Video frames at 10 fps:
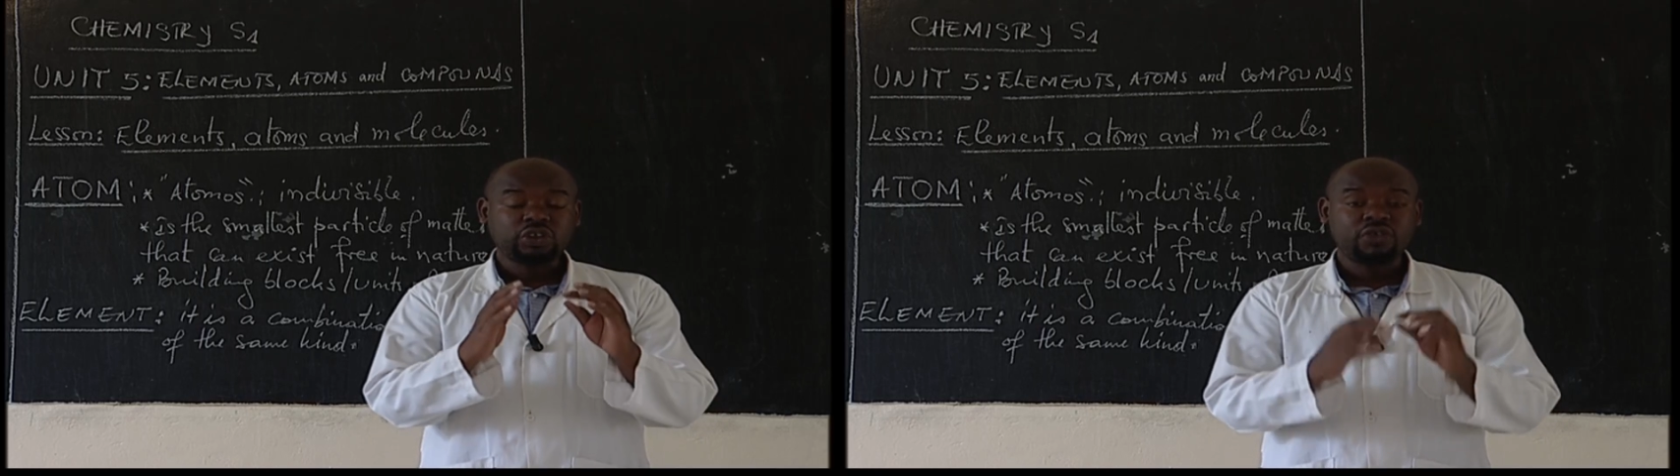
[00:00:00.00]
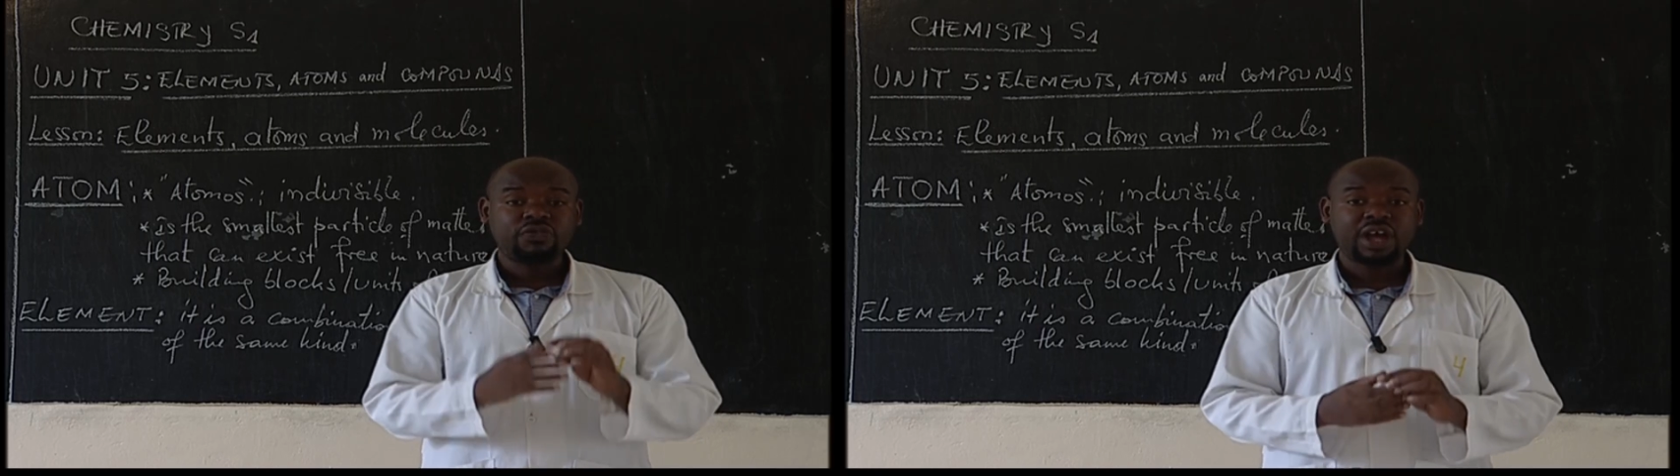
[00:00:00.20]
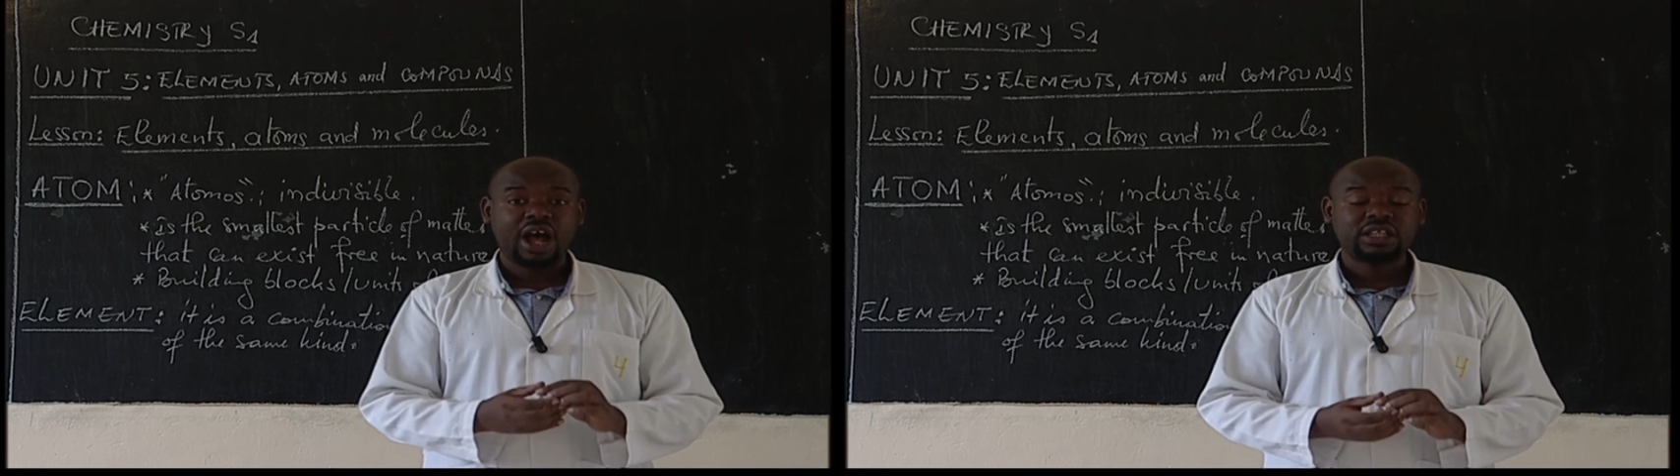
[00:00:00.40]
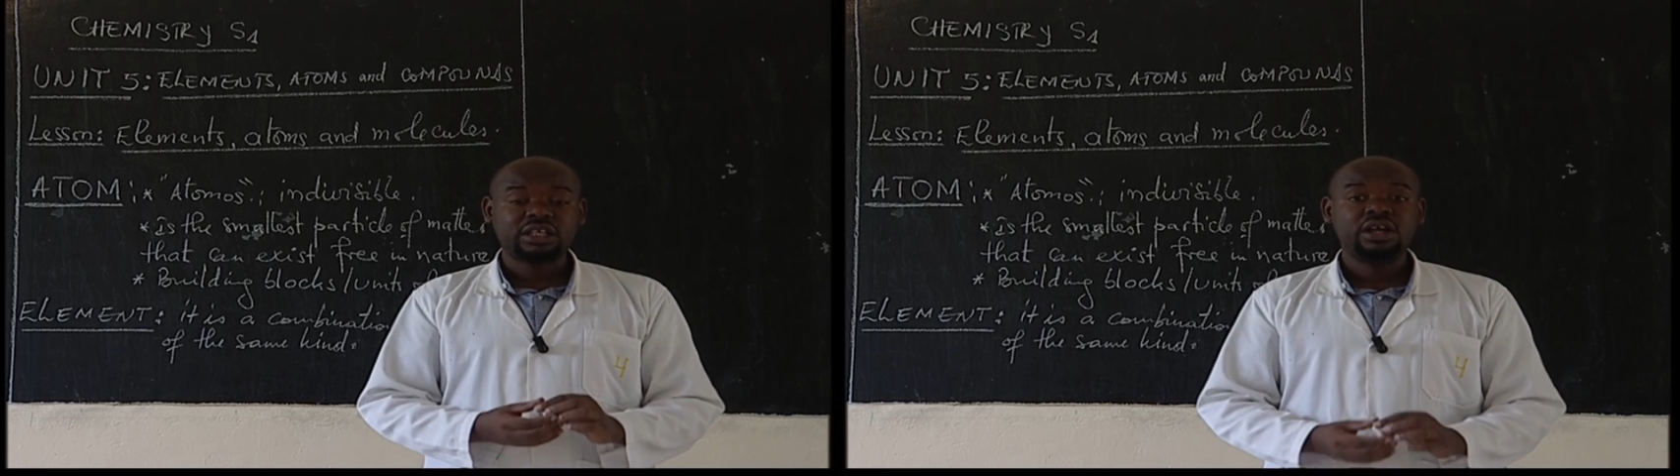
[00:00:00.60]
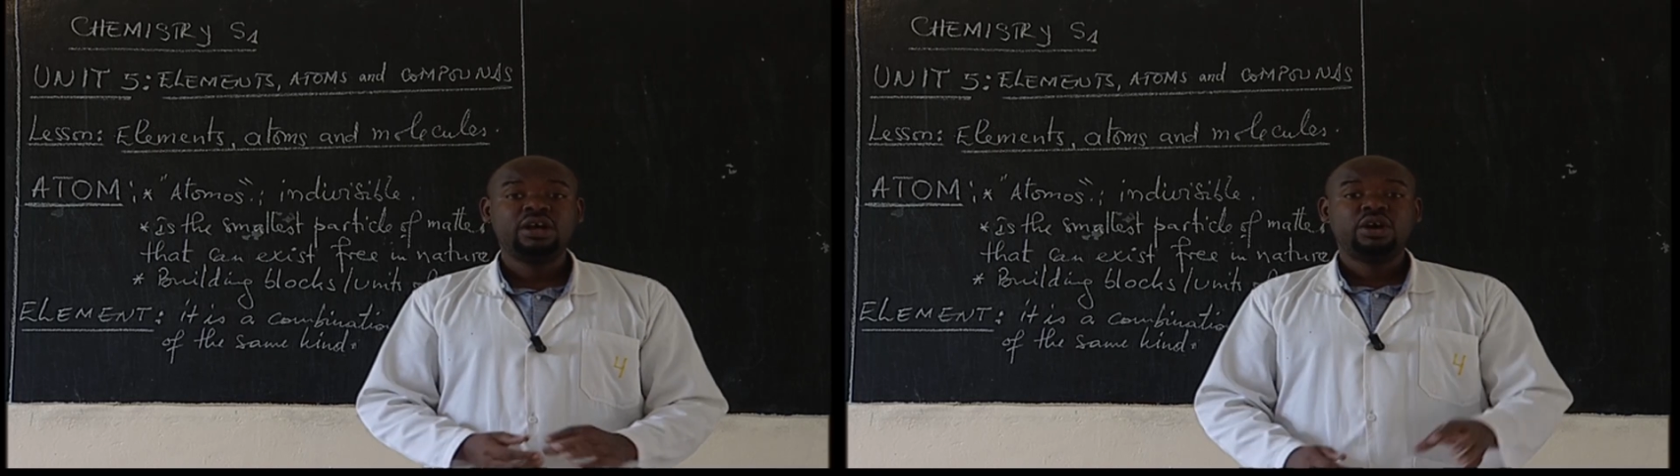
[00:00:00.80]
of
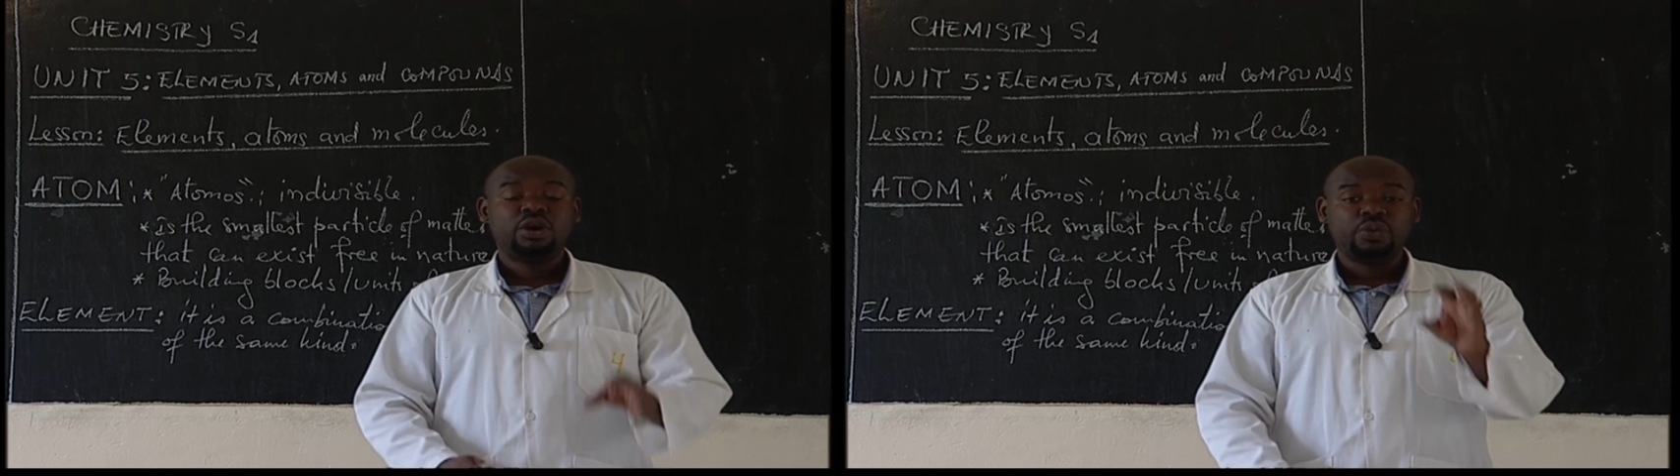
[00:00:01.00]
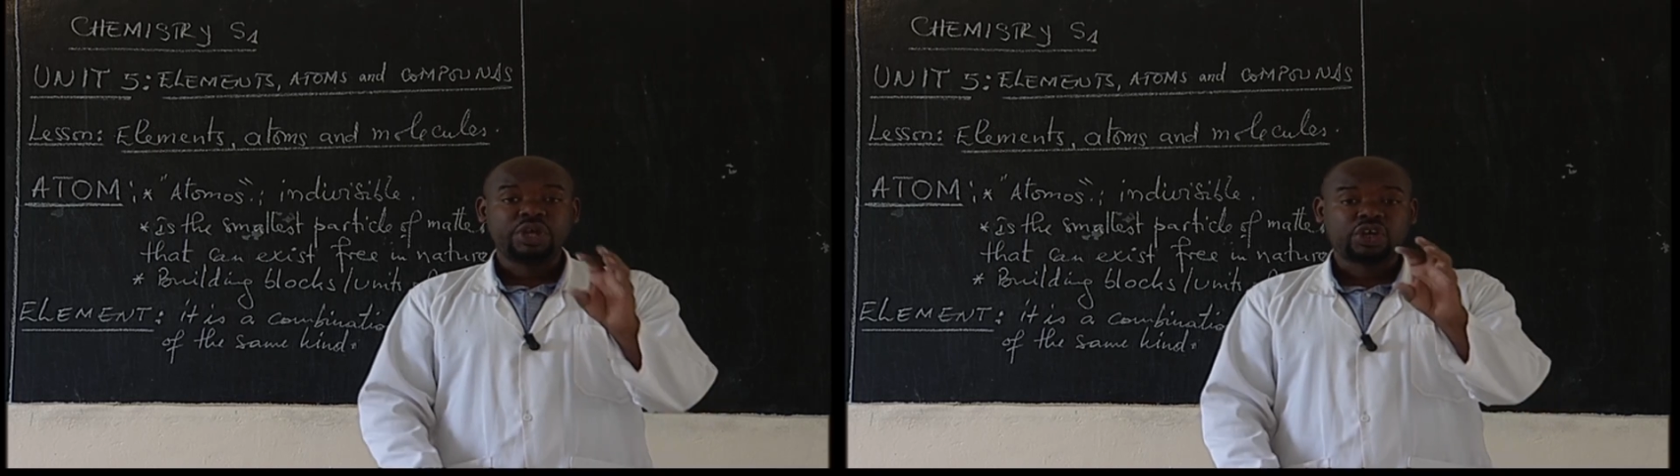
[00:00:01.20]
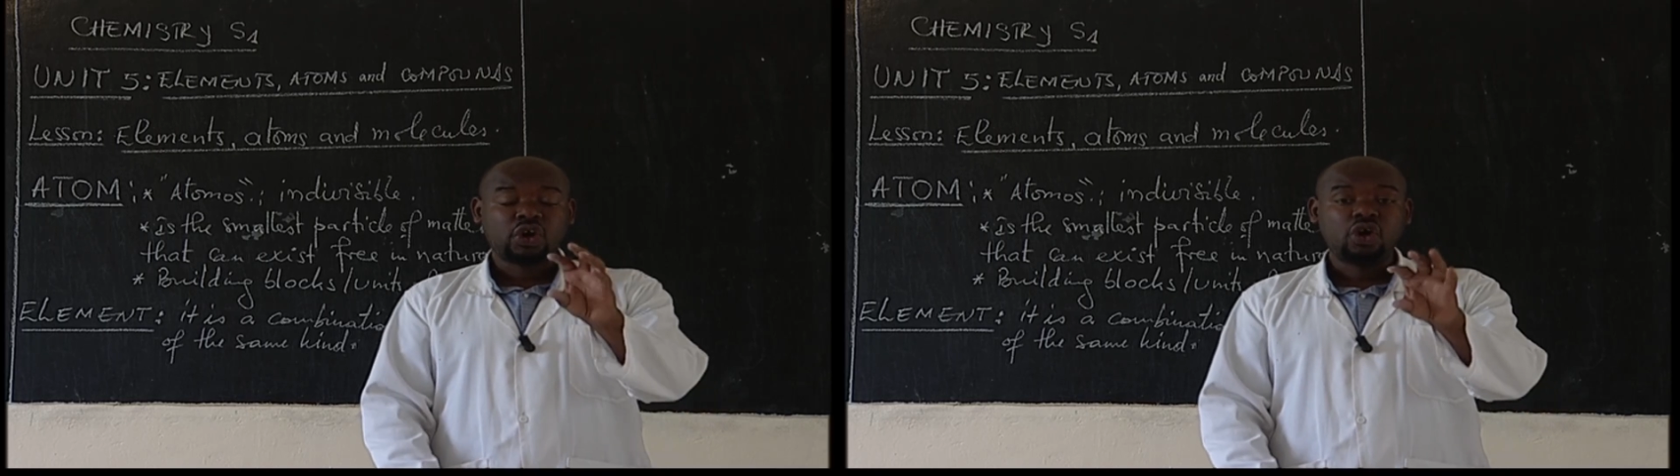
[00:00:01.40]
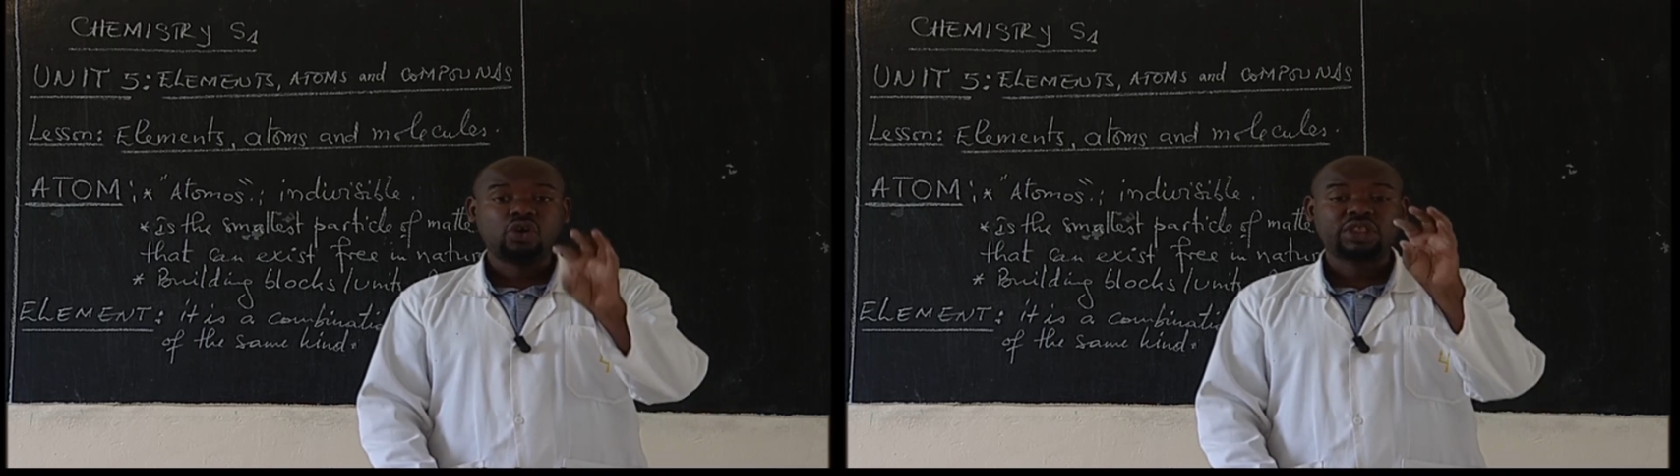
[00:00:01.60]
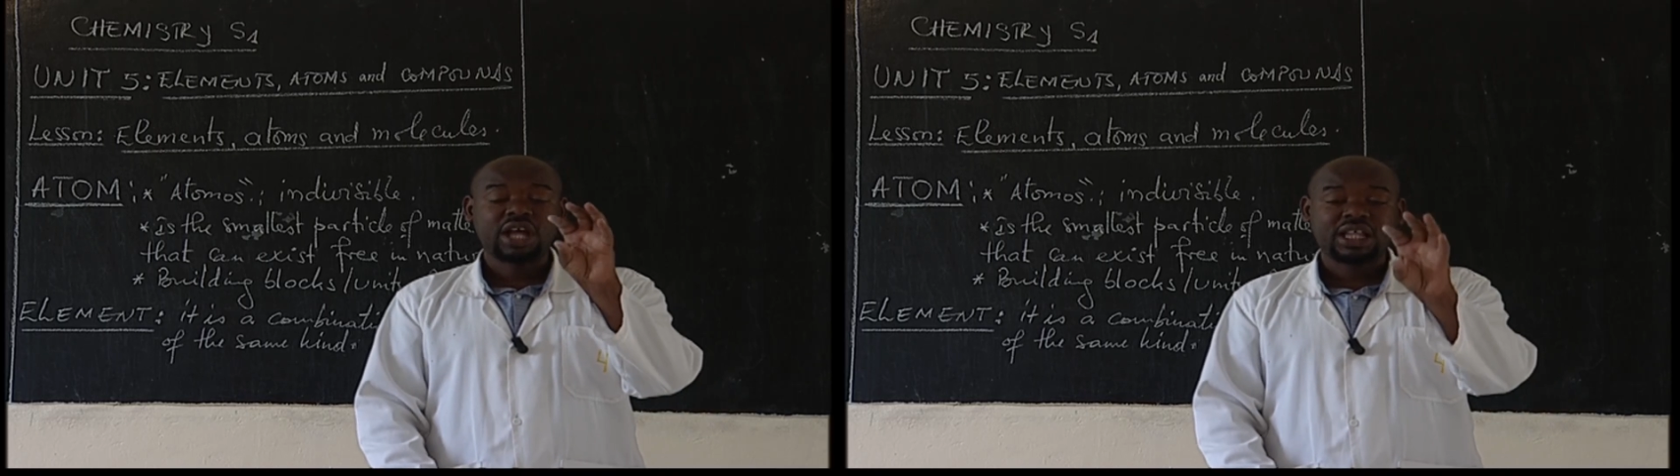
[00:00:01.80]
that, we
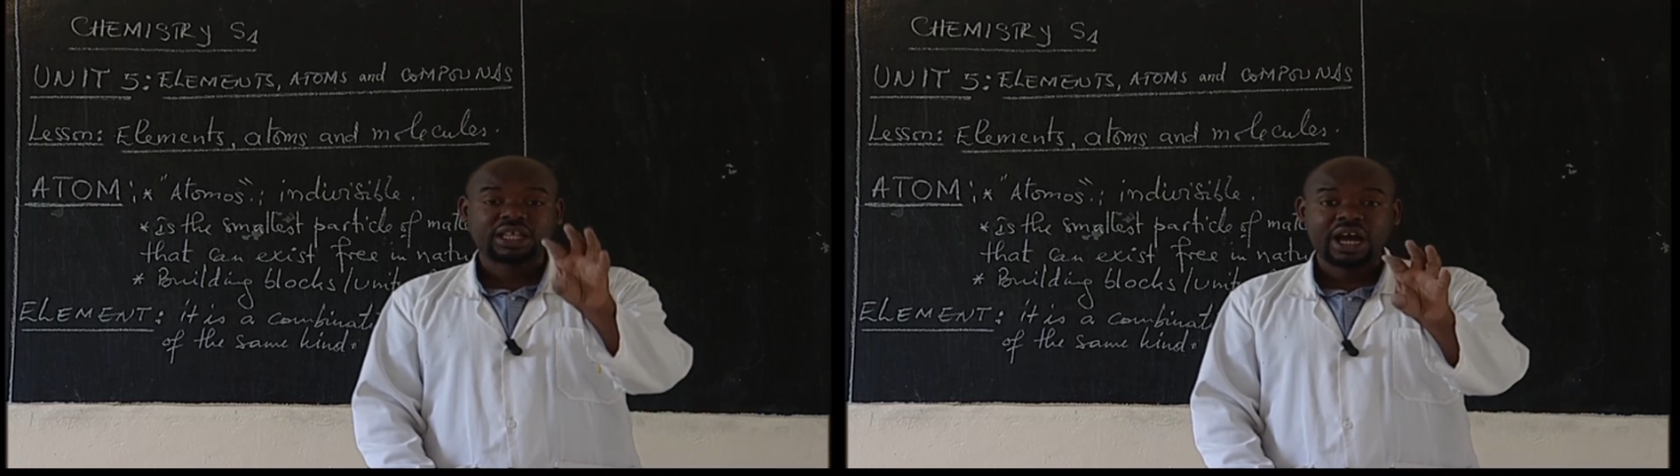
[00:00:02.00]
call that